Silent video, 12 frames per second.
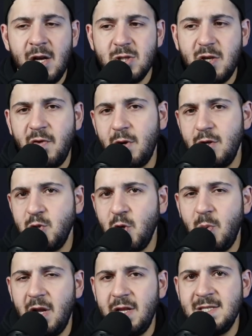So if you want to join
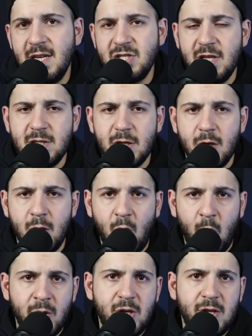one of these sessions,
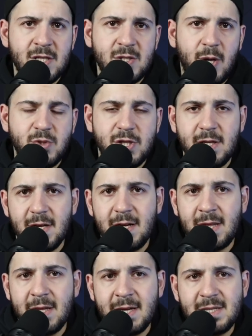go into the description,
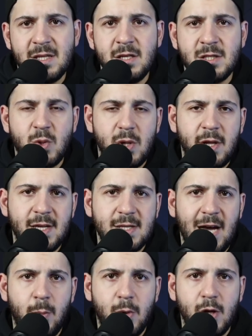click the Discord link
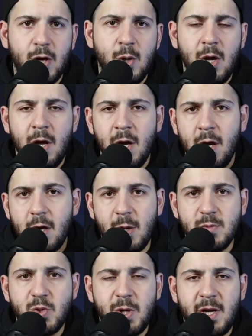down below,
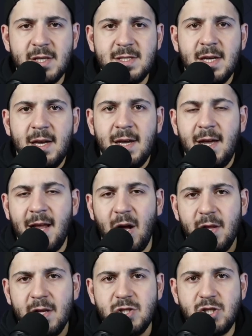come join us, and now
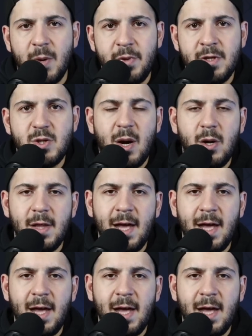let's jump into our